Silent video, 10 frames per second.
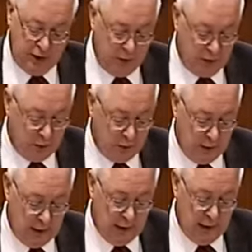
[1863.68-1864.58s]
Council,
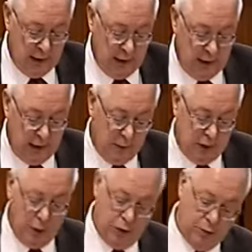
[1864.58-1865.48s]
and it would
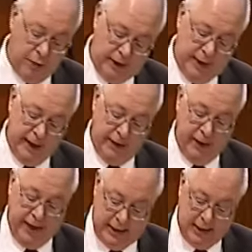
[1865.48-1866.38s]
also protect the
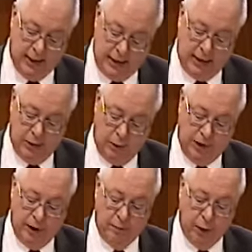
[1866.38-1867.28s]
residents
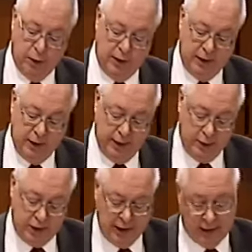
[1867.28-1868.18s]
within Bonython House
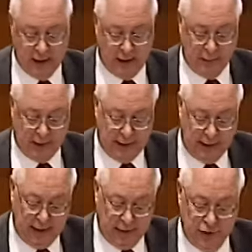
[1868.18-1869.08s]
and protect
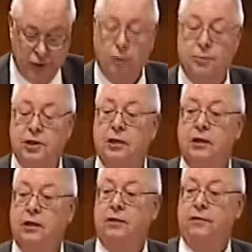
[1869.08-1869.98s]
the jobs
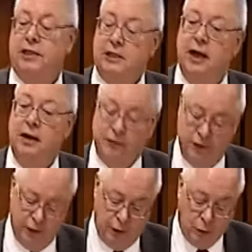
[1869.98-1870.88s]
of the staff
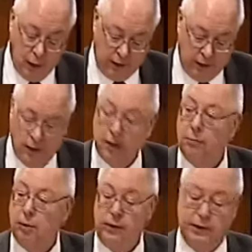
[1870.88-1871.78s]
who work in
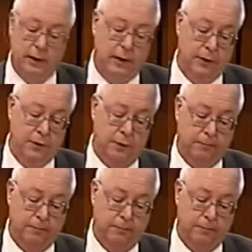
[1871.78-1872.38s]
Bonython House.